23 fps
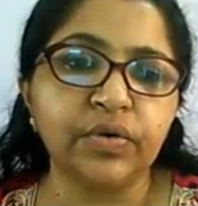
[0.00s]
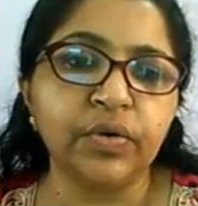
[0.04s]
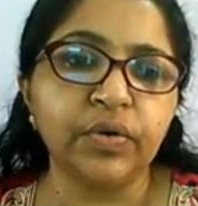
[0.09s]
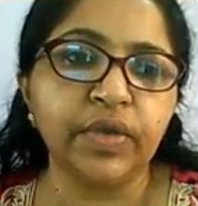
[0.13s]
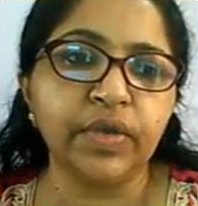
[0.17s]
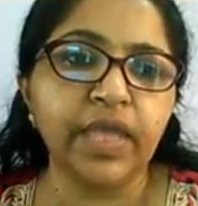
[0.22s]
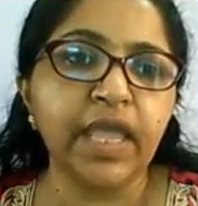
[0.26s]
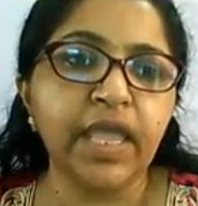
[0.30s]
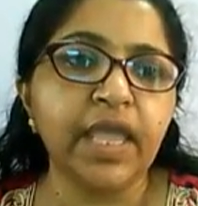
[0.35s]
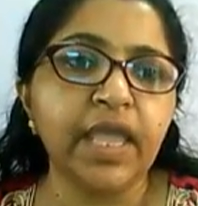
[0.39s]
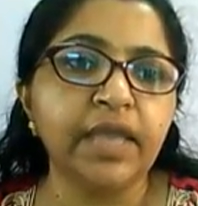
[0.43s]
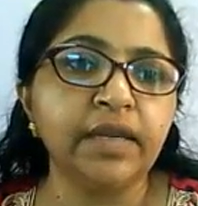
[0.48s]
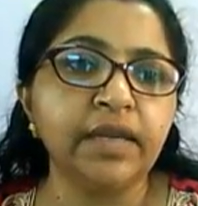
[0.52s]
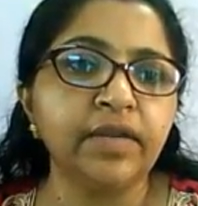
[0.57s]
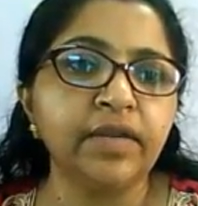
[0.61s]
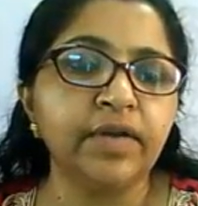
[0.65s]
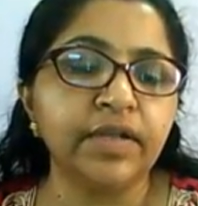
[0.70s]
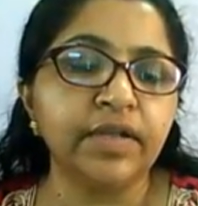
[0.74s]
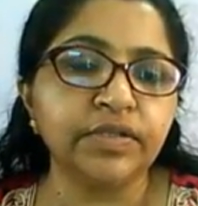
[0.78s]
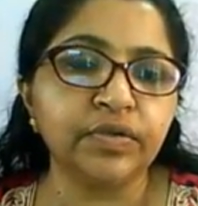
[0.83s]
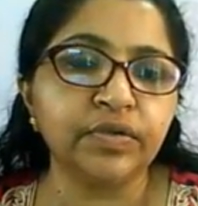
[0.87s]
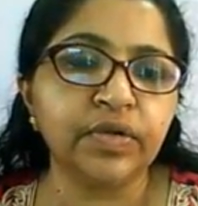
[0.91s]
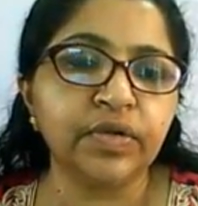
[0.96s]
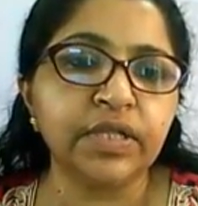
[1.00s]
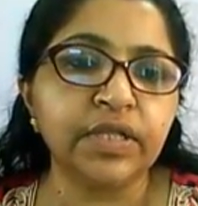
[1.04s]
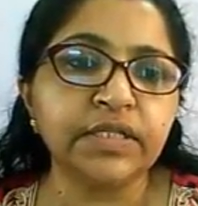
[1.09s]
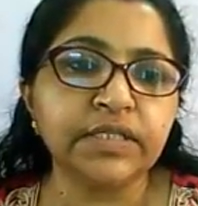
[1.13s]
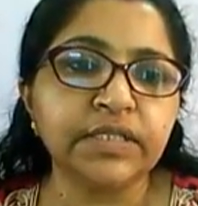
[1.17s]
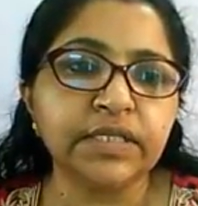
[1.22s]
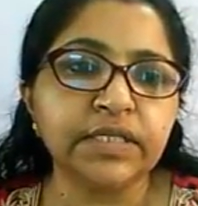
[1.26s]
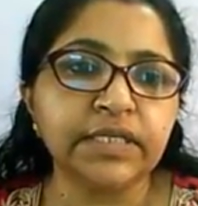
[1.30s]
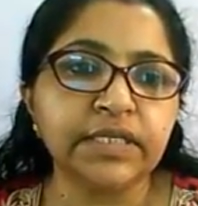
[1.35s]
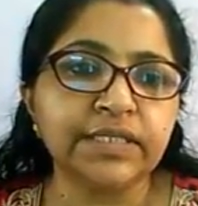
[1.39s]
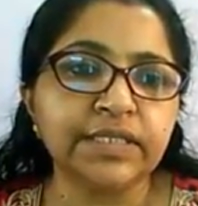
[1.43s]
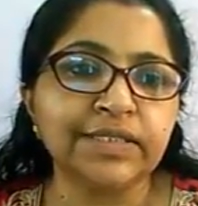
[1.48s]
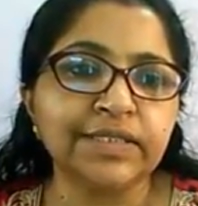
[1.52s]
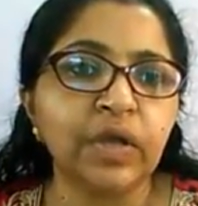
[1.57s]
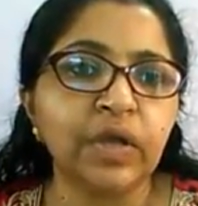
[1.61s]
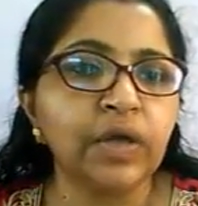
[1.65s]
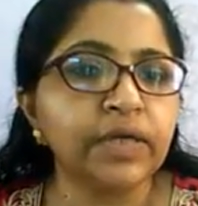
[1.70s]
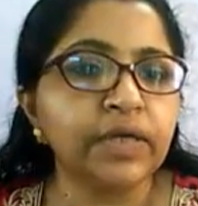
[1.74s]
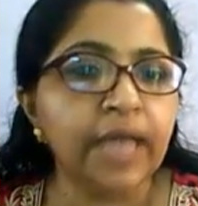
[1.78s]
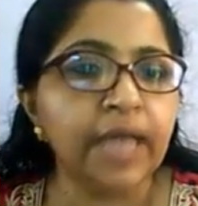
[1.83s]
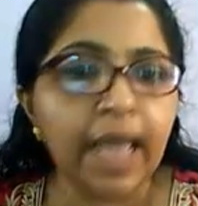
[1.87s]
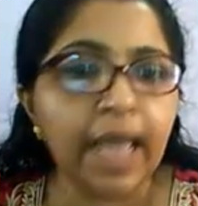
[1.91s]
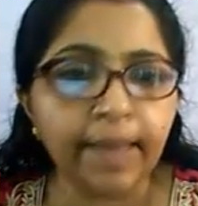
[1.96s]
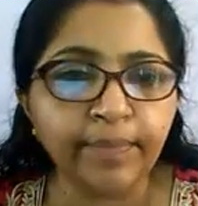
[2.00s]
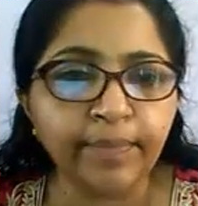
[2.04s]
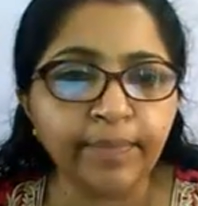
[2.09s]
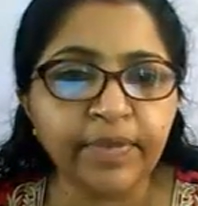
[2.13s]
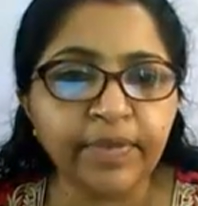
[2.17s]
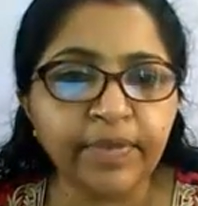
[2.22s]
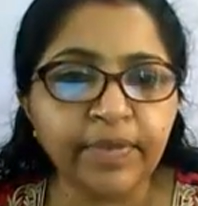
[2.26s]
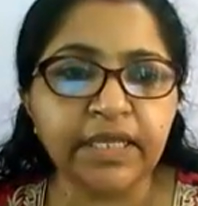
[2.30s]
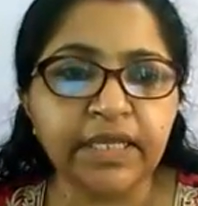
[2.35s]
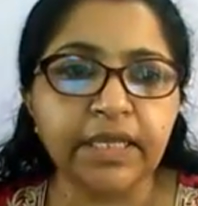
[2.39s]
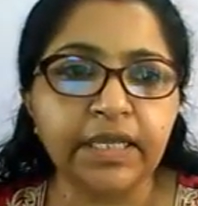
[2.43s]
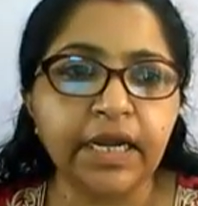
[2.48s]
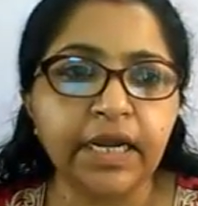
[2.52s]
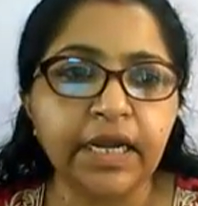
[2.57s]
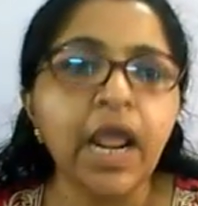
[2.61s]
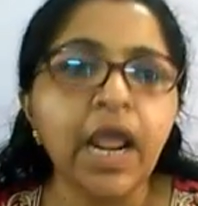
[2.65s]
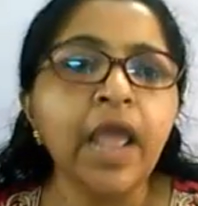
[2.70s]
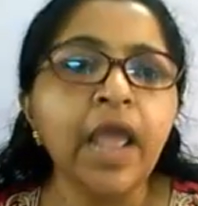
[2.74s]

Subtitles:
Okay, any resonance is not happening here,